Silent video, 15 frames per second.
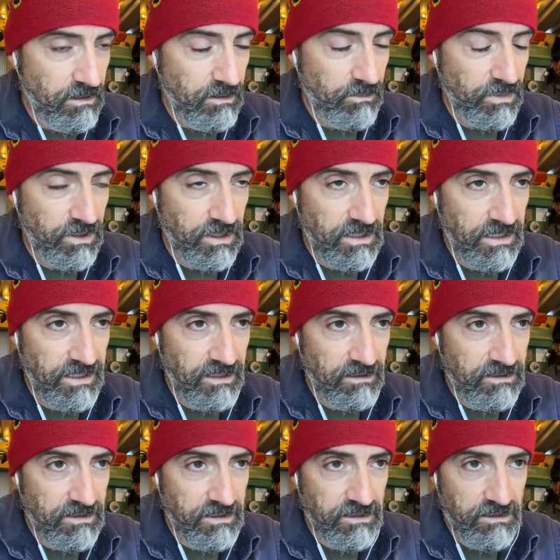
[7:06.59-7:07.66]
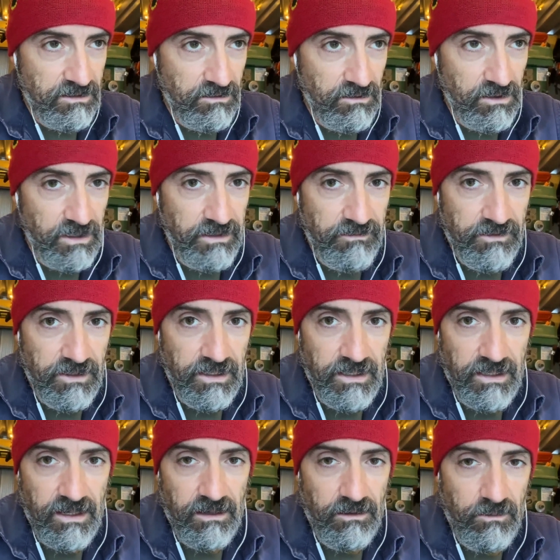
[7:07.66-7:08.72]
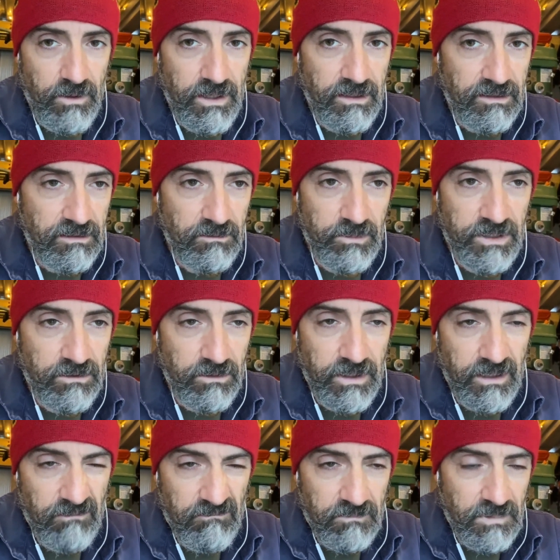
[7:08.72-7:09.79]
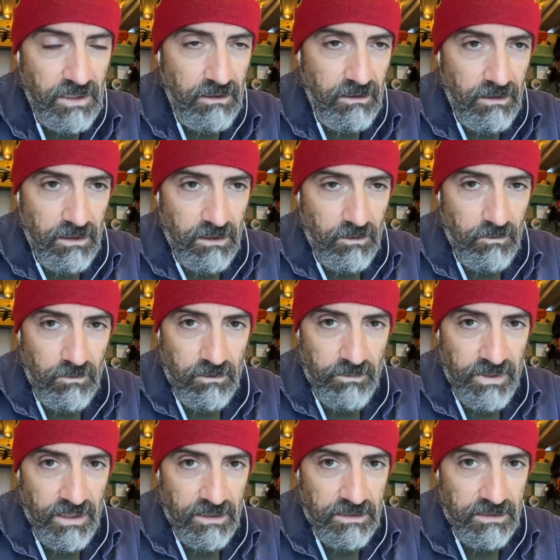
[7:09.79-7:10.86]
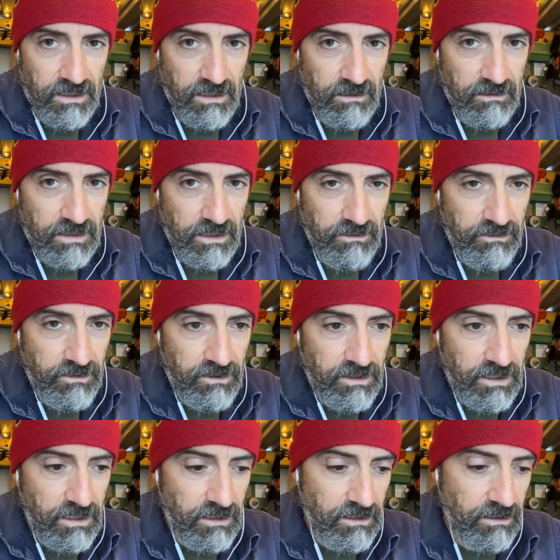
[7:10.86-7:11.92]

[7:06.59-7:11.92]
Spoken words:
But the clouds didn't sort of lift and get out of the way until between 10:15, 10:30.